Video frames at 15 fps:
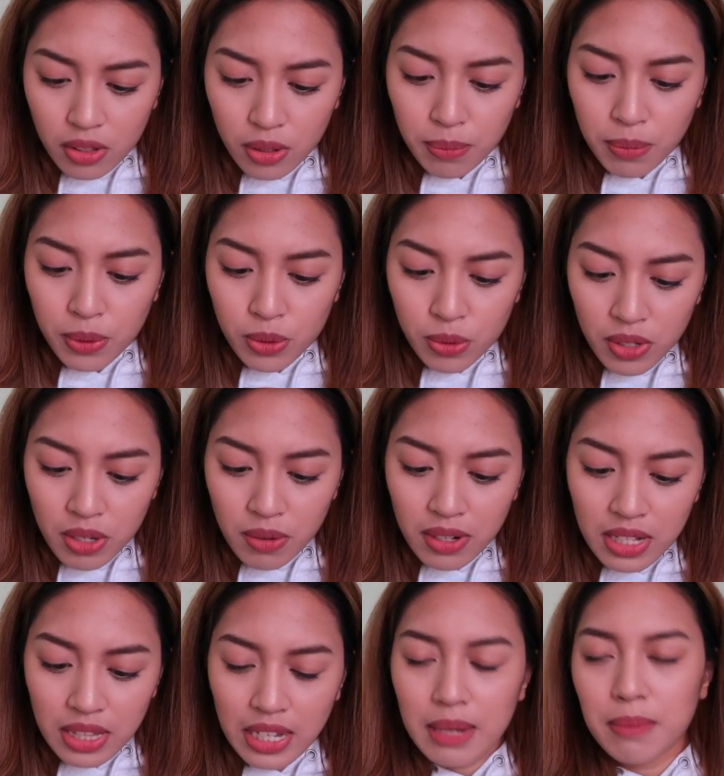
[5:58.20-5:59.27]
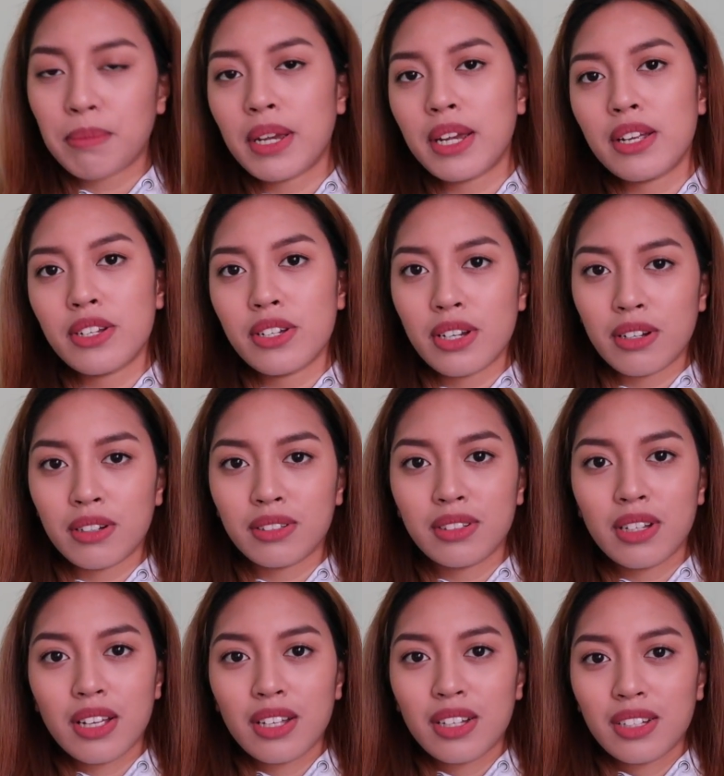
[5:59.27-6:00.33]
number 21 Light Beige. Now
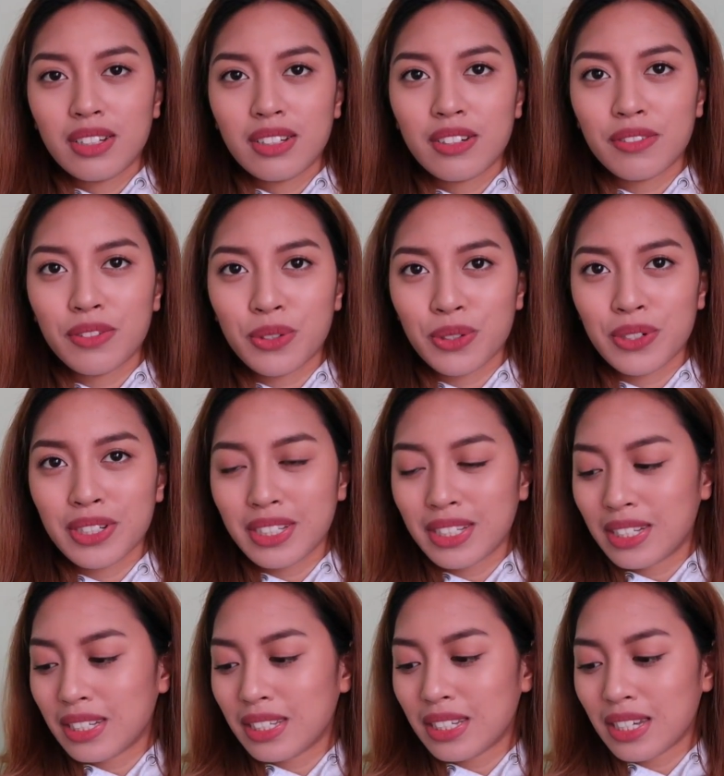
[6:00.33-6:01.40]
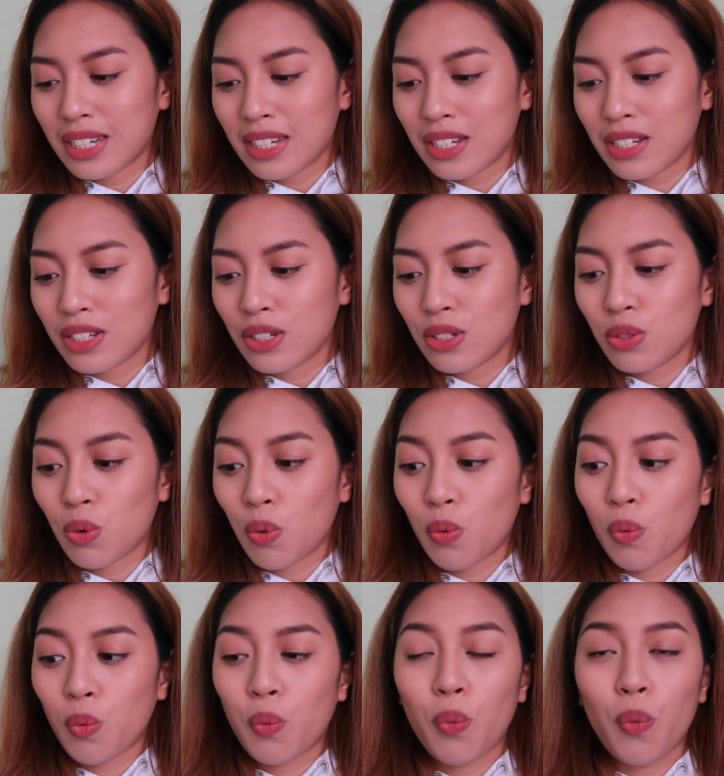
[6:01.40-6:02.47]
of course this is
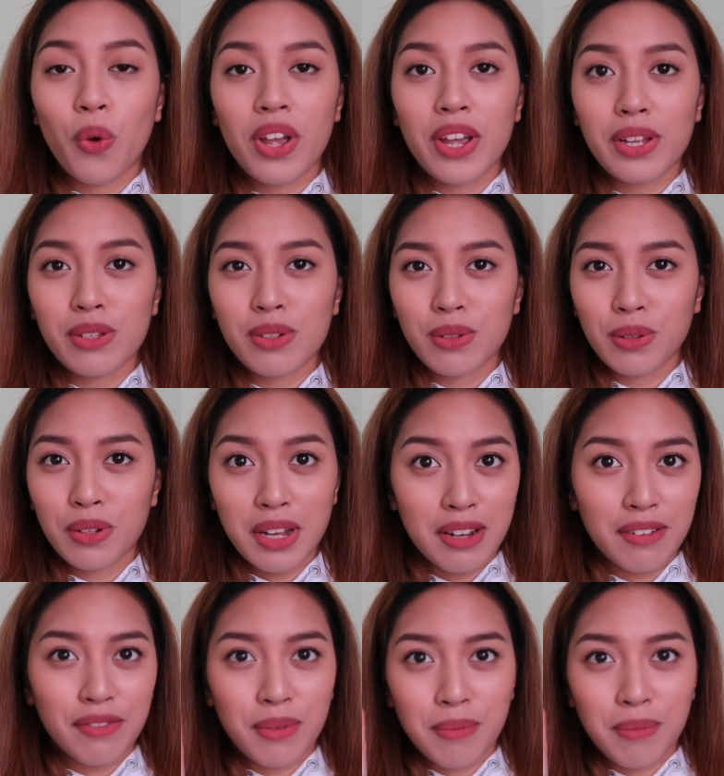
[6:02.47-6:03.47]
way too light